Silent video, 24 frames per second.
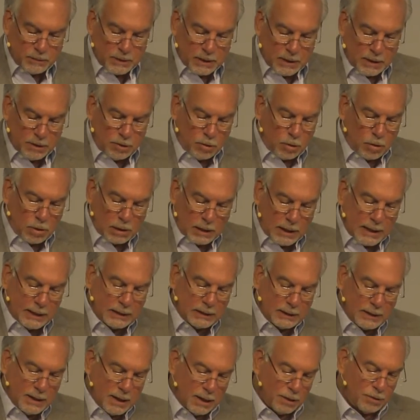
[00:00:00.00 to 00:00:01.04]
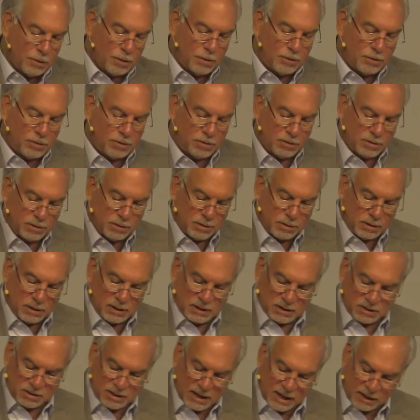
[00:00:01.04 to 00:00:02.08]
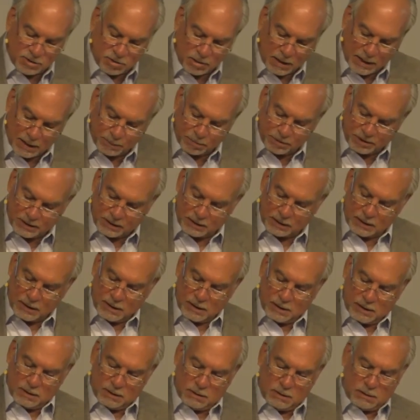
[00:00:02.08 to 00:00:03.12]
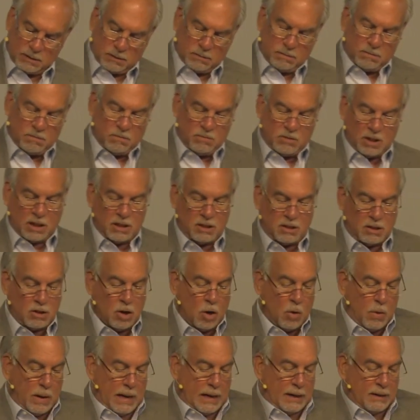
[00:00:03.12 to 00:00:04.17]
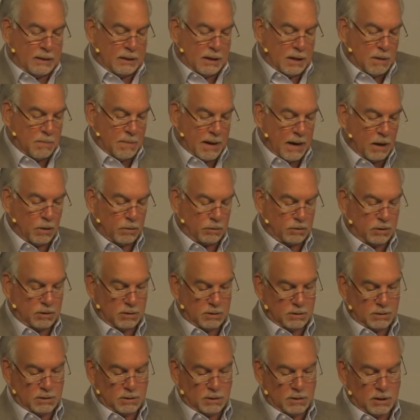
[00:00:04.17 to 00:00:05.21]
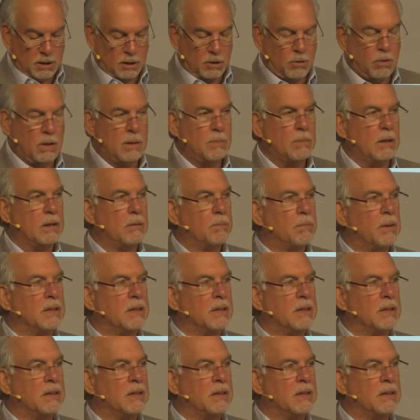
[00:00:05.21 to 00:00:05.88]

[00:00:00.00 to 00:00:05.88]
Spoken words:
And there were likely others in the satraps that didn't know anything about the agreement.